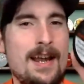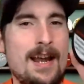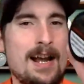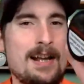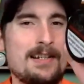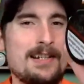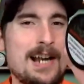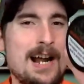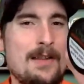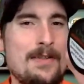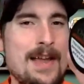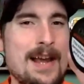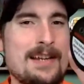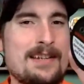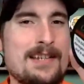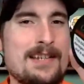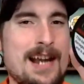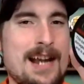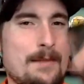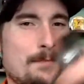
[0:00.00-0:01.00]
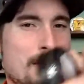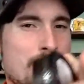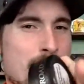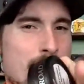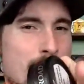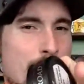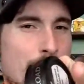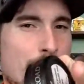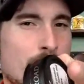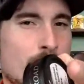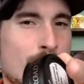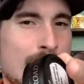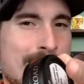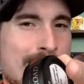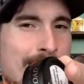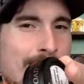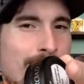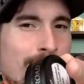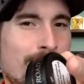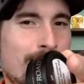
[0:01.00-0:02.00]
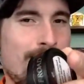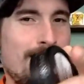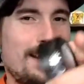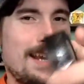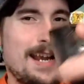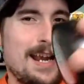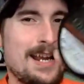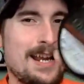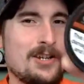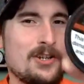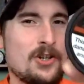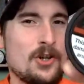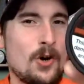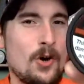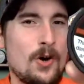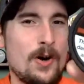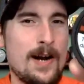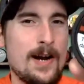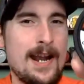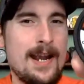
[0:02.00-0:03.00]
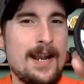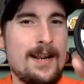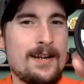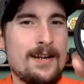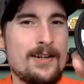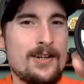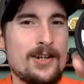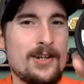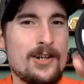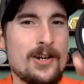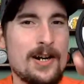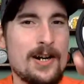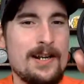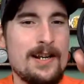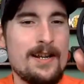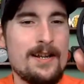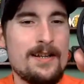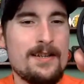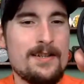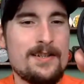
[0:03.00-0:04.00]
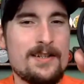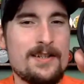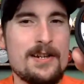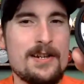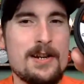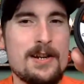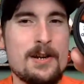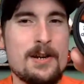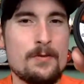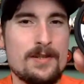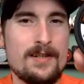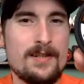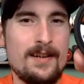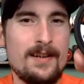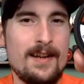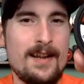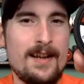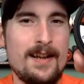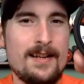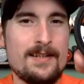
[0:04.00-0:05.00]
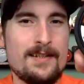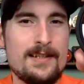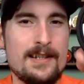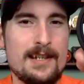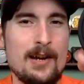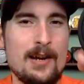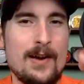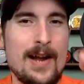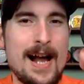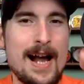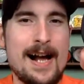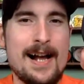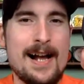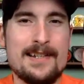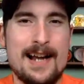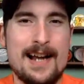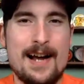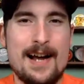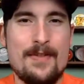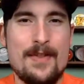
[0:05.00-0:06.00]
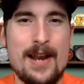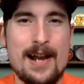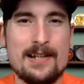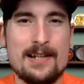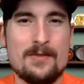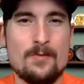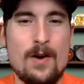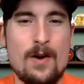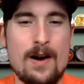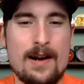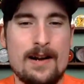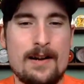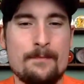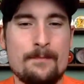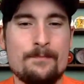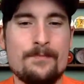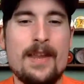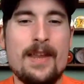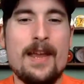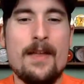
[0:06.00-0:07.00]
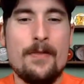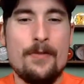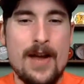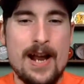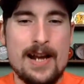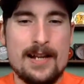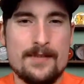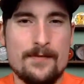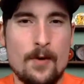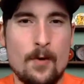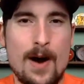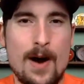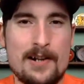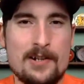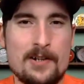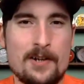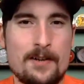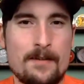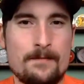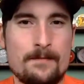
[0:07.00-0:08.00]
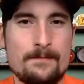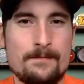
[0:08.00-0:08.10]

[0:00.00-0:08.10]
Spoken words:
Until next time, you know the drill. Enjoy good snus. See you guys on the next one. Thanks for watching.